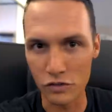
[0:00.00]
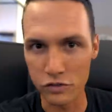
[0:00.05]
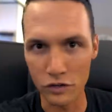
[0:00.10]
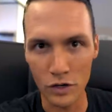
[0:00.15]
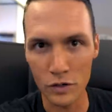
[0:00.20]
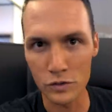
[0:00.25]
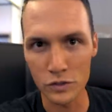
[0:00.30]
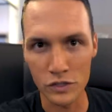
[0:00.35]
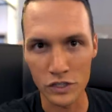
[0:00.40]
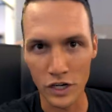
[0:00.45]

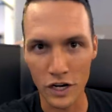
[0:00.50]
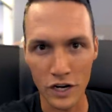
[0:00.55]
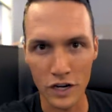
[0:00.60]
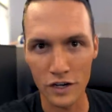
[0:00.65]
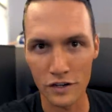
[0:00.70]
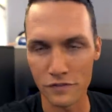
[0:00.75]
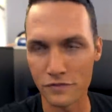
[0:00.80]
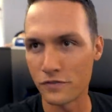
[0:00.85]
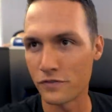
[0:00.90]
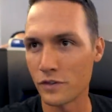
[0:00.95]
closed
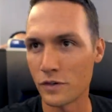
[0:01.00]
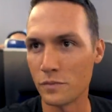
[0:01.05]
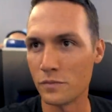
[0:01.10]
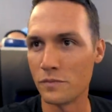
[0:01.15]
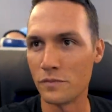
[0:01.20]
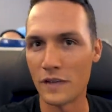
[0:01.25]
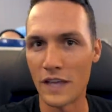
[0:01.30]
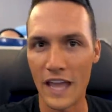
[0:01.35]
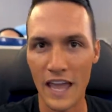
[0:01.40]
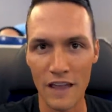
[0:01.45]
off from
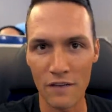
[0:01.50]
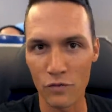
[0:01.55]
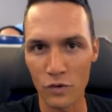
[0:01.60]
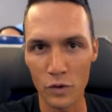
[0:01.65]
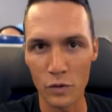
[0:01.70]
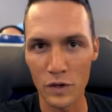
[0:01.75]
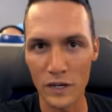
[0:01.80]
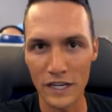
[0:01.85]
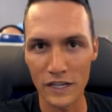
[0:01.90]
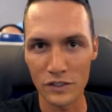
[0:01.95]

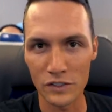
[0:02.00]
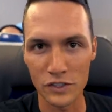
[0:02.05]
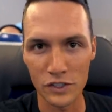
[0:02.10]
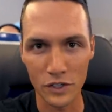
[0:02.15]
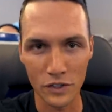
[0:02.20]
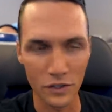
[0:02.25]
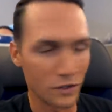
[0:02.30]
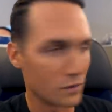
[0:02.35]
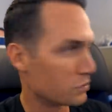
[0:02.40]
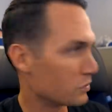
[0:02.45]
everyone else
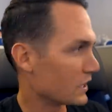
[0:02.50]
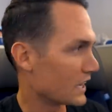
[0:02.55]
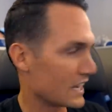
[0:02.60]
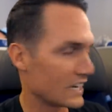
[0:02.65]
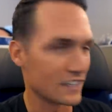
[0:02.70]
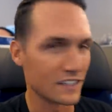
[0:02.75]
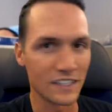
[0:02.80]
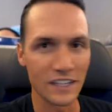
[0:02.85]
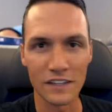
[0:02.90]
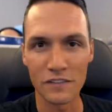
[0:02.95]
on the
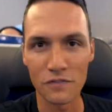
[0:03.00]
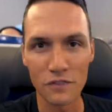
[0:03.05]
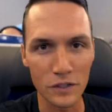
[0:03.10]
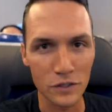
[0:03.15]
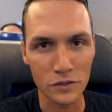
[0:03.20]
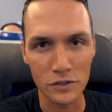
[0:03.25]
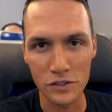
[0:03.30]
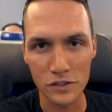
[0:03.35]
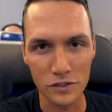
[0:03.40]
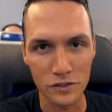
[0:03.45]
plane. It
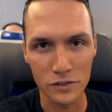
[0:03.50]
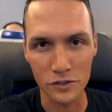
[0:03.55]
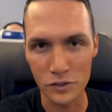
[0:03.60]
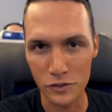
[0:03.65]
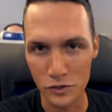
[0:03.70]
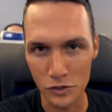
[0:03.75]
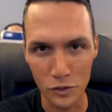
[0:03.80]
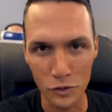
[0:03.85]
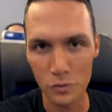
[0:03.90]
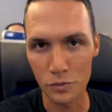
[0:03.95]
feels
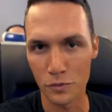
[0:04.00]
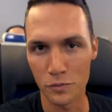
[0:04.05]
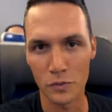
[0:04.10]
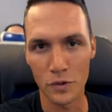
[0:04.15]
super